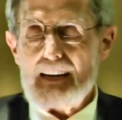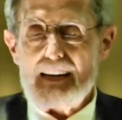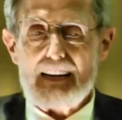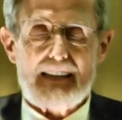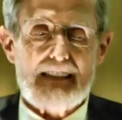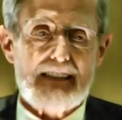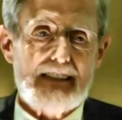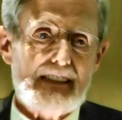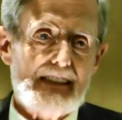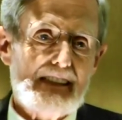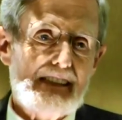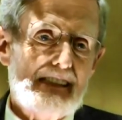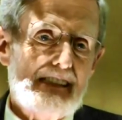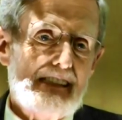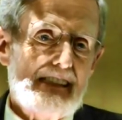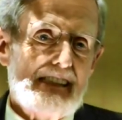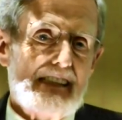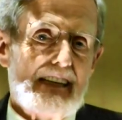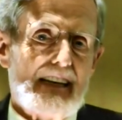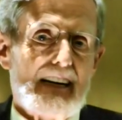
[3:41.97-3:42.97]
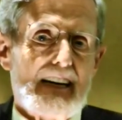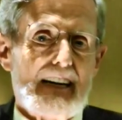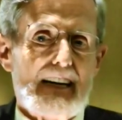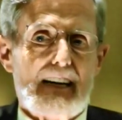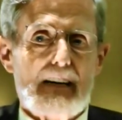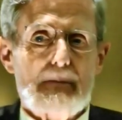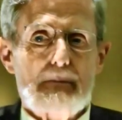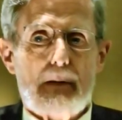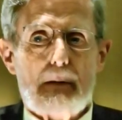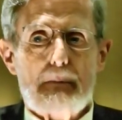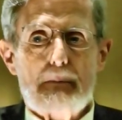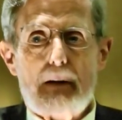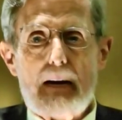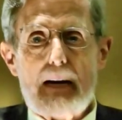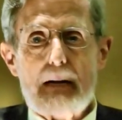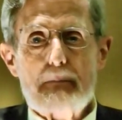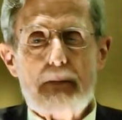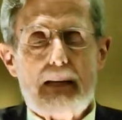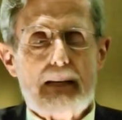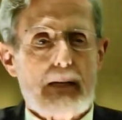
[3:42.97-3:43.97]
And uh, I had my
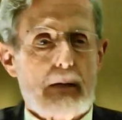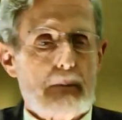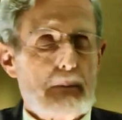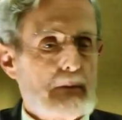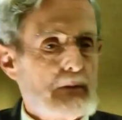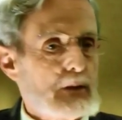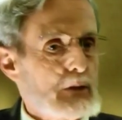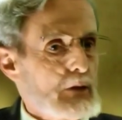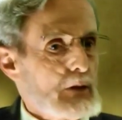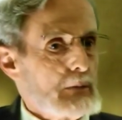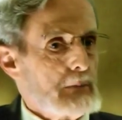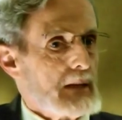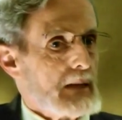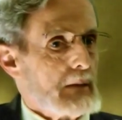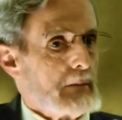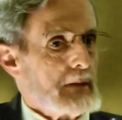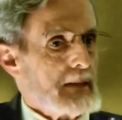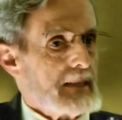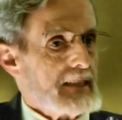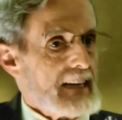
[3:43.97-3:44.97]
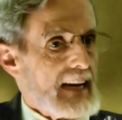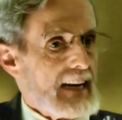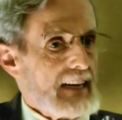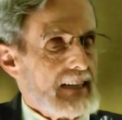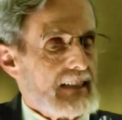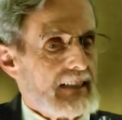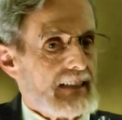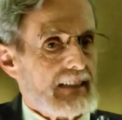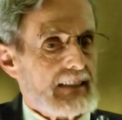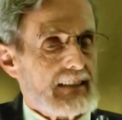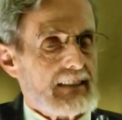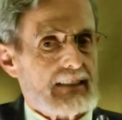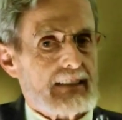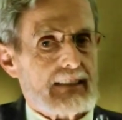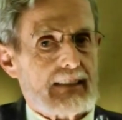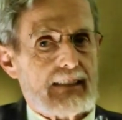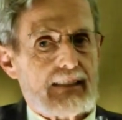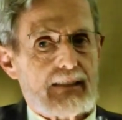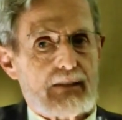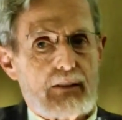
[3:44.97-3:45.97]
mind made up. I was going to become a
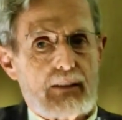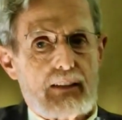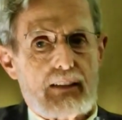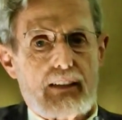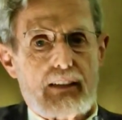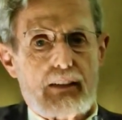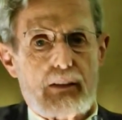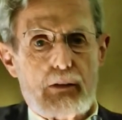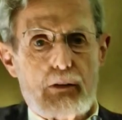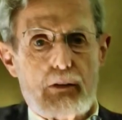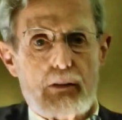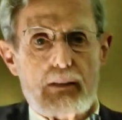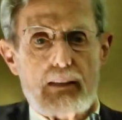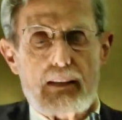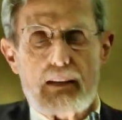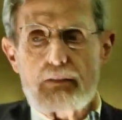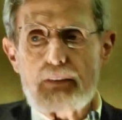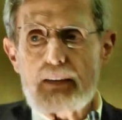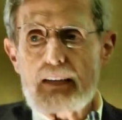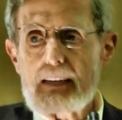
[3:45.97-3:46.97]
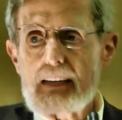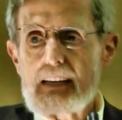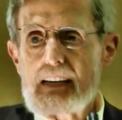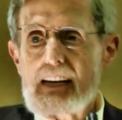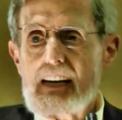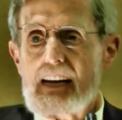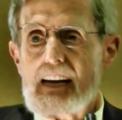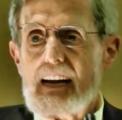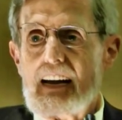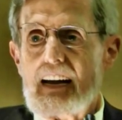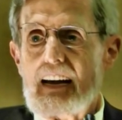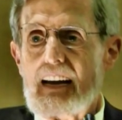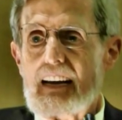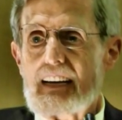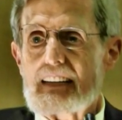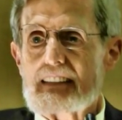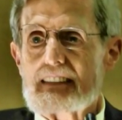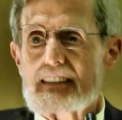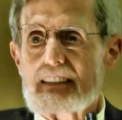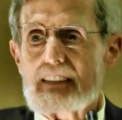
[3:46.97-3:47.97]
dentist, so I'd get a good living,
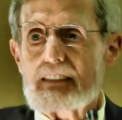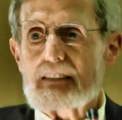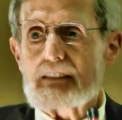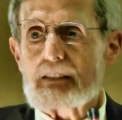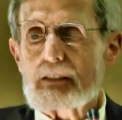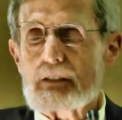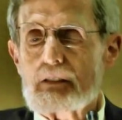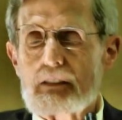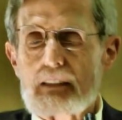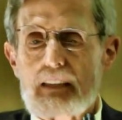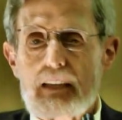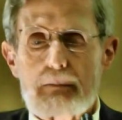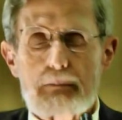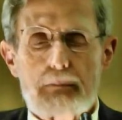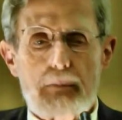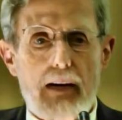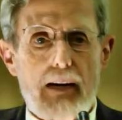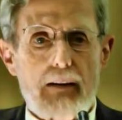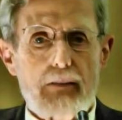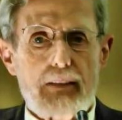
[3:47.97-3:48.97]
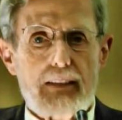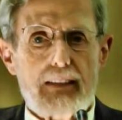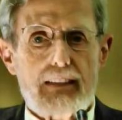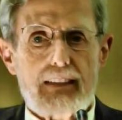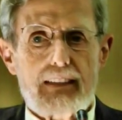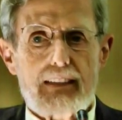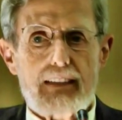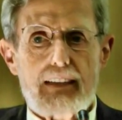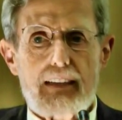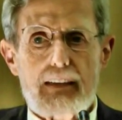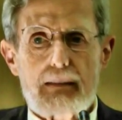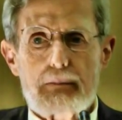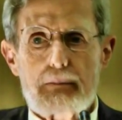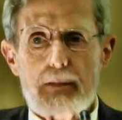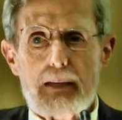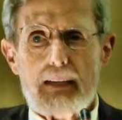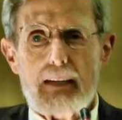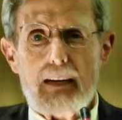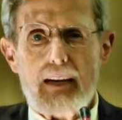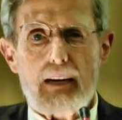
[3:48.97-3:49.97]
and I was going to get married. And I had
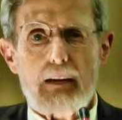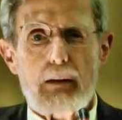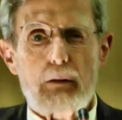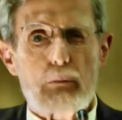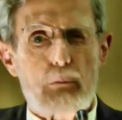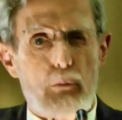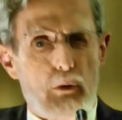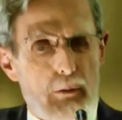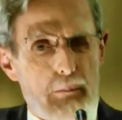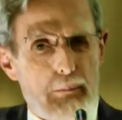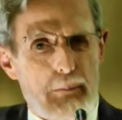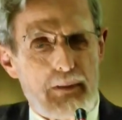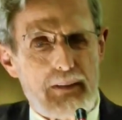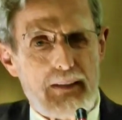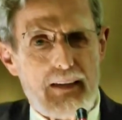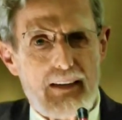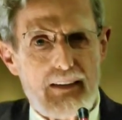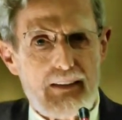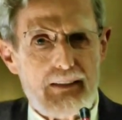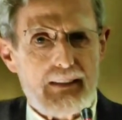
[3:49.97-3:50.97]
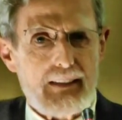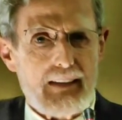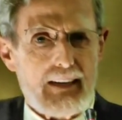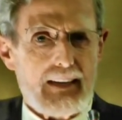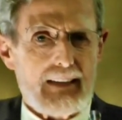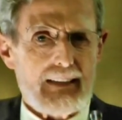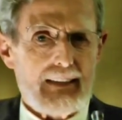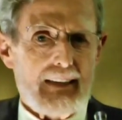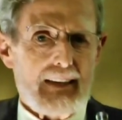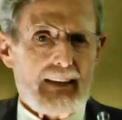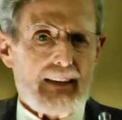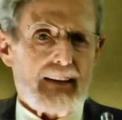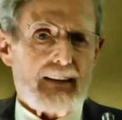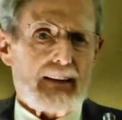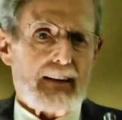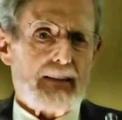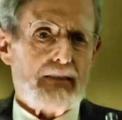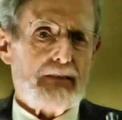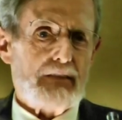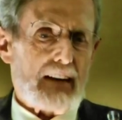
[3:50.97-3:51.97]
my eye on one particular girl
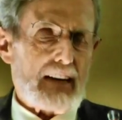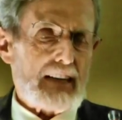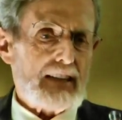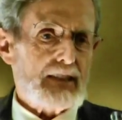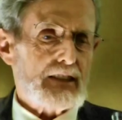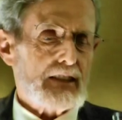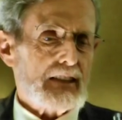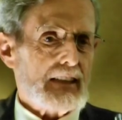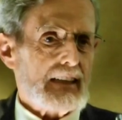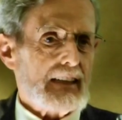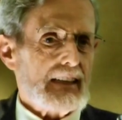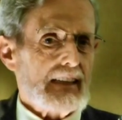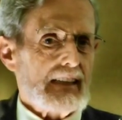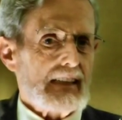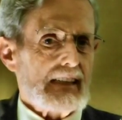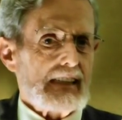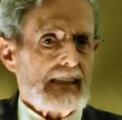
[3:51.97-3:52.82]
eventually.